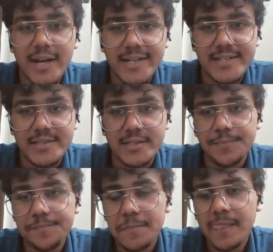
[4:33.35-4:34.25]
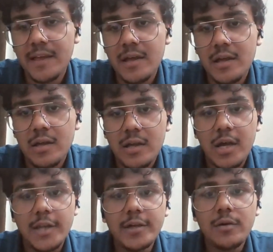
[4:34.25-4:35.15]
the light sensor.
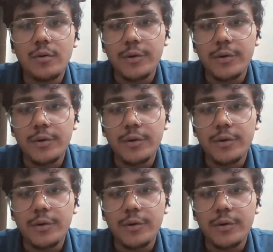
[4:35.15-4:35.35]
In the